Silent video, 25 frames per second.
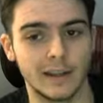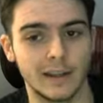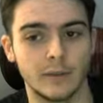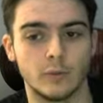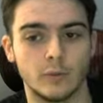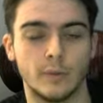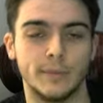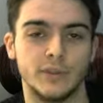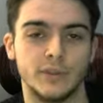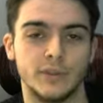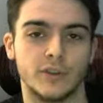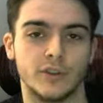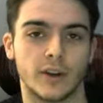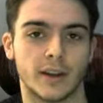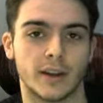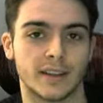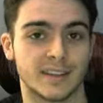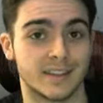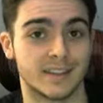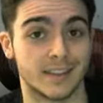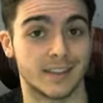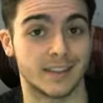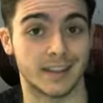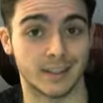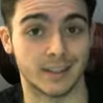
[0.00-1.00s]
We'll be drawing
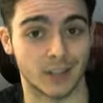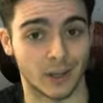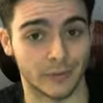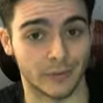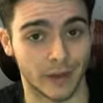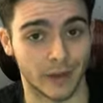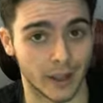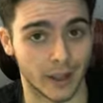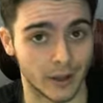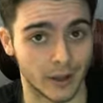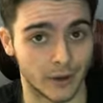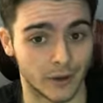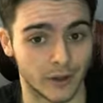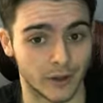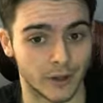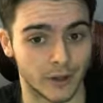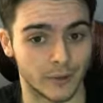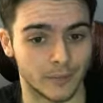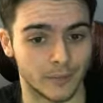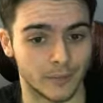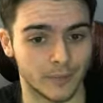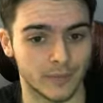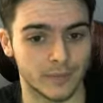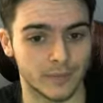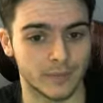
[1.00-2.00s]
6 off Iono,
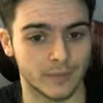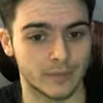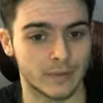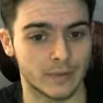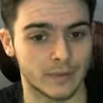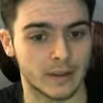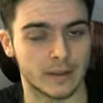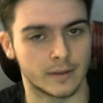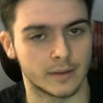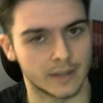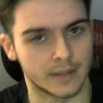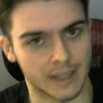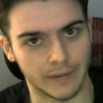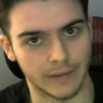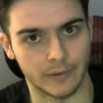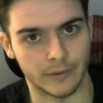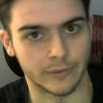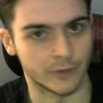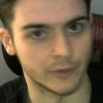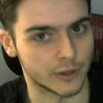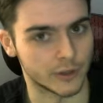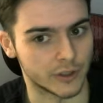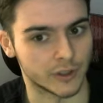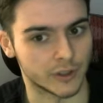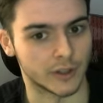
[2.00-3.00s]
7
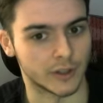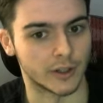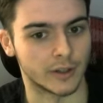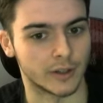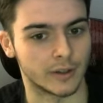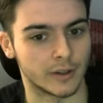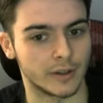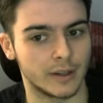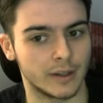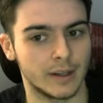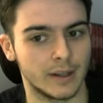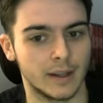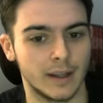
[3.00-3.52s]
for turn,